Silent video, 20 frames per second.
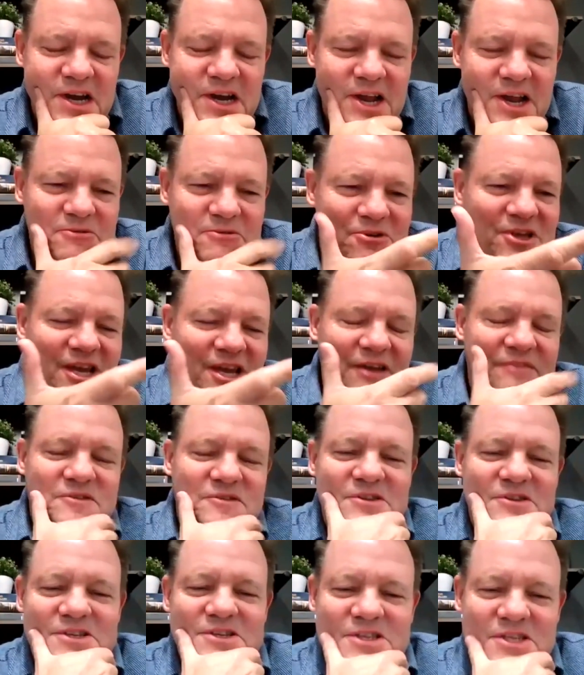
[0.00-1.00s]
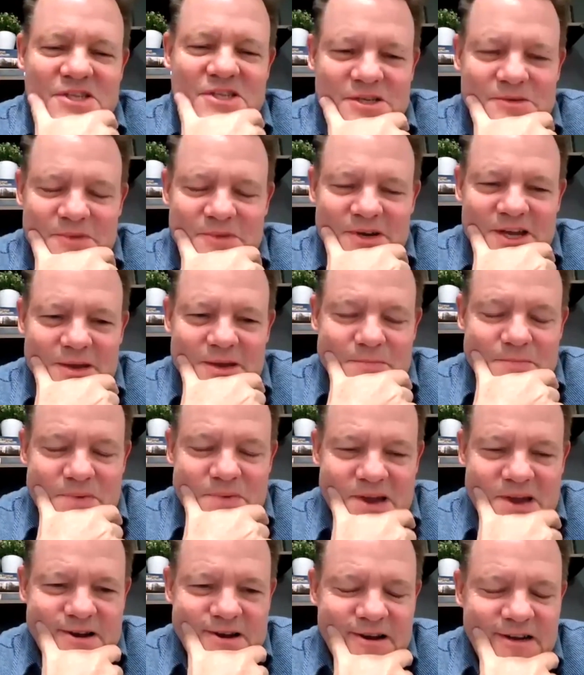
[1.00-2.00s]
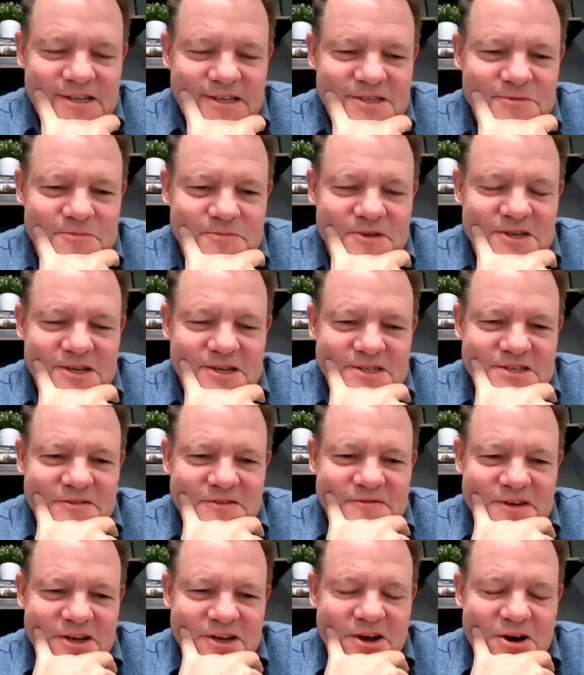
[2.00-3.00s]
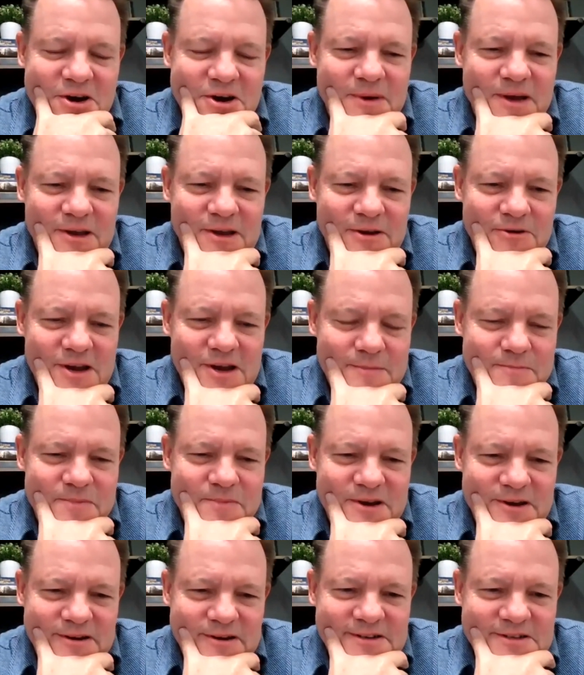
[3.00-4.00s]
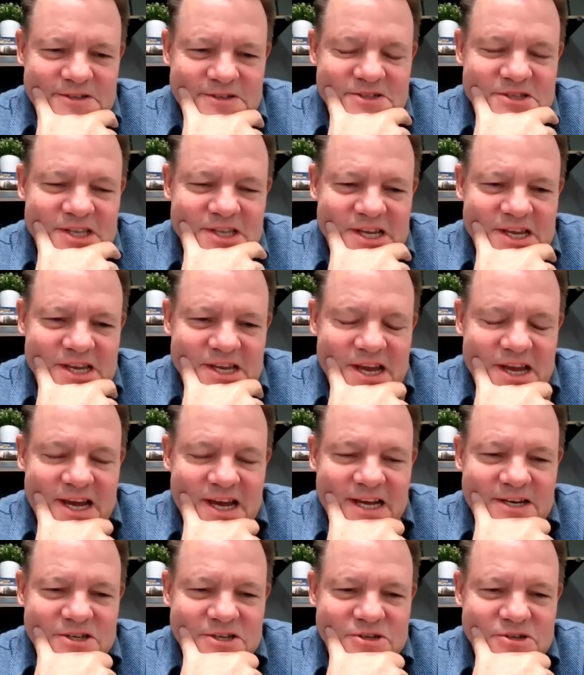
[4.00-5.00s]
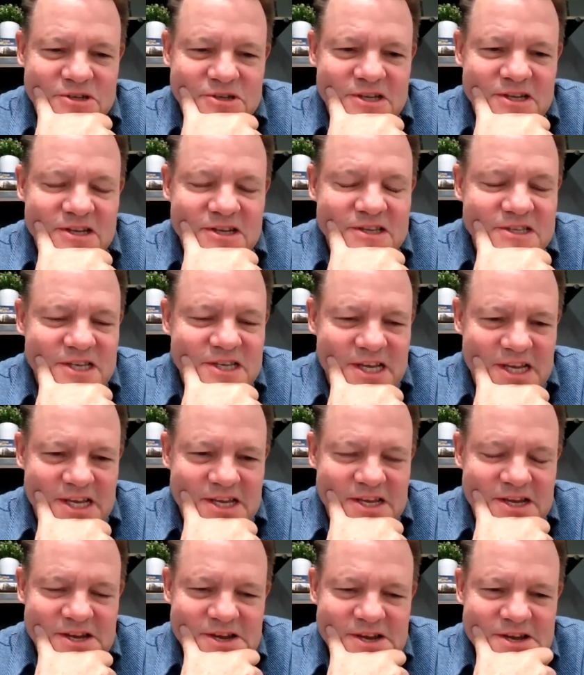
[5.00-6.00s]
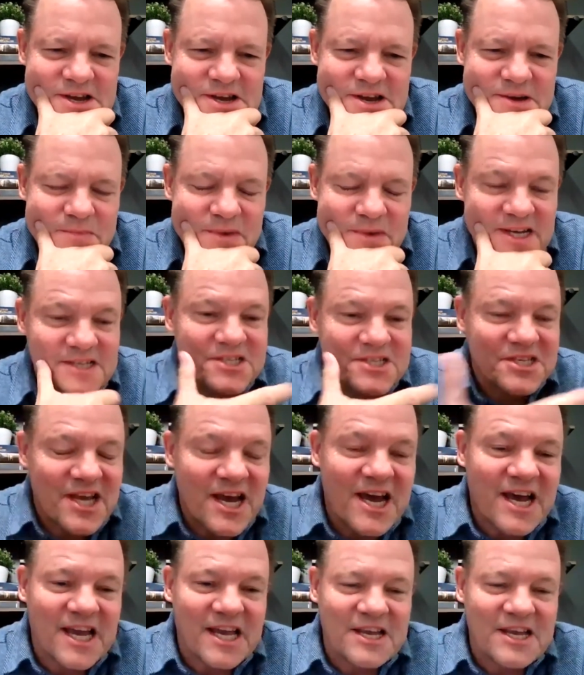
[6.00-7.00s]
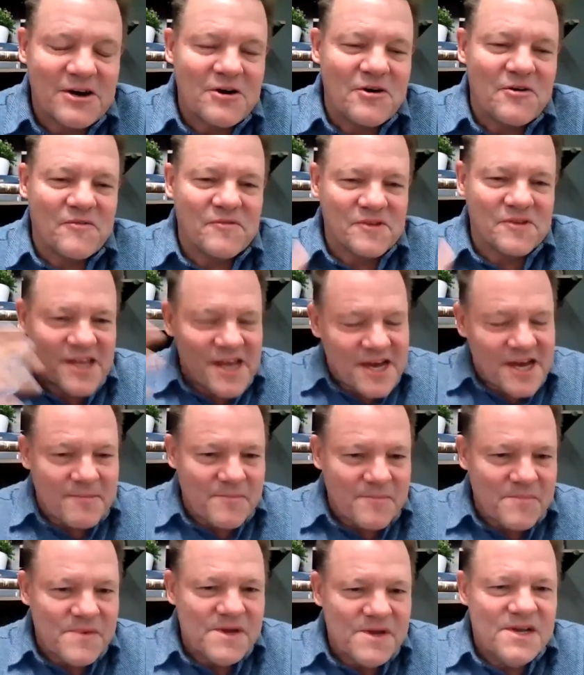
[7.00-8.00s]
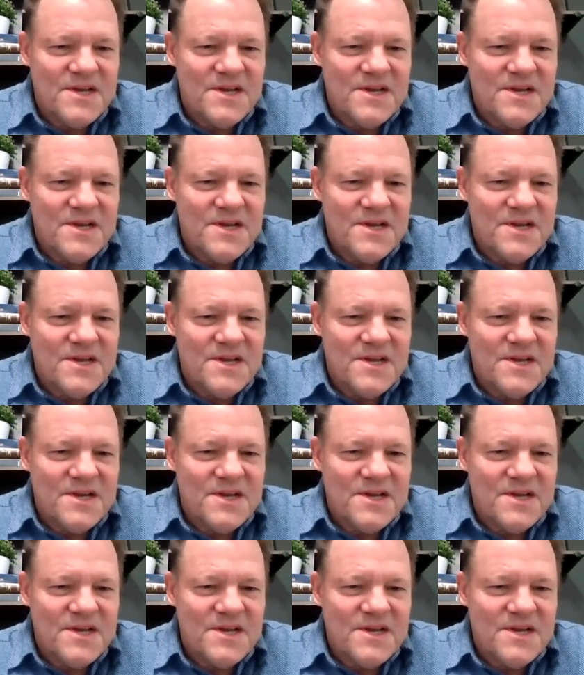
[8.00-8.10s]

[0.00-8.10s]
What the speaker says: I don't really have to listen to my parents because if I call my grandparents, they actually take my side over them.